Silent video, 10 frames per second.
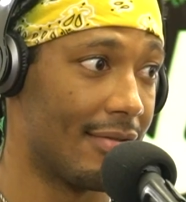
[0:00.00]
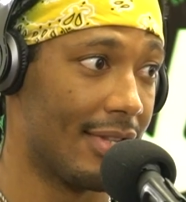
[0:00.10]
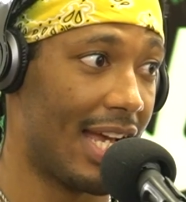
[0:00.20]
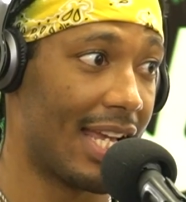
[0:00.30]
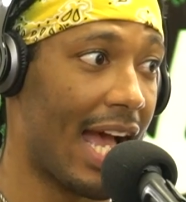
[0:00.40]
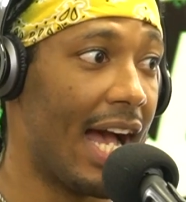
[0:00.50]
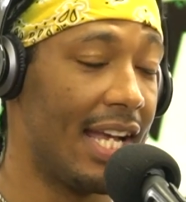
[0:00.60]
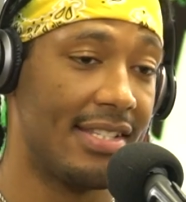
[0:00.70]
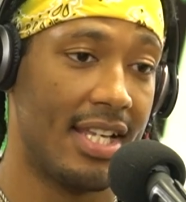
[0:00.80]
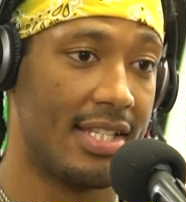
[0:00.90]
Like
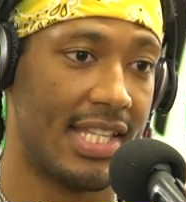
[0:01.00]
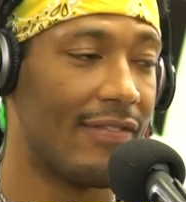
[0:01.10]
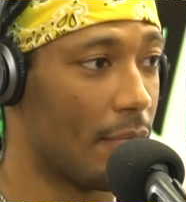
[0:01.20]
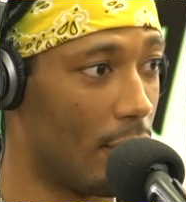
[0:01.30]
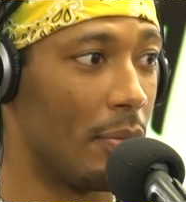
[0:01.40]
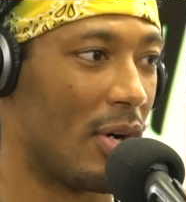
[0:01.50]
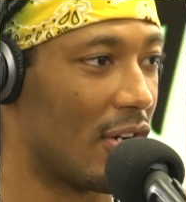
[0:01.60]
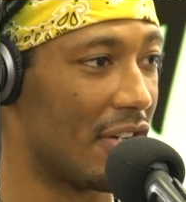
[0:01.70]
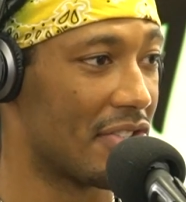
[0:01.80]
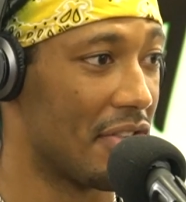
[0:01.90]
I did 7 pool
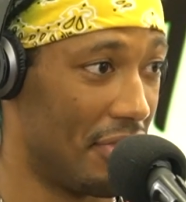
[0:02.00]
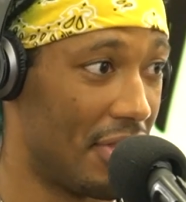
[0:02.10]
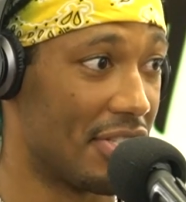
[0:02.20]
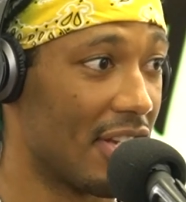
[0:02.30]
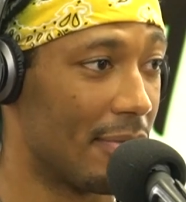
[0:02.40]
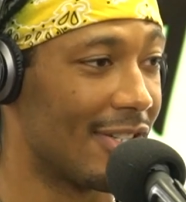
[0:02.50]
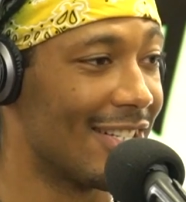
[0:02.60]
parties this summer.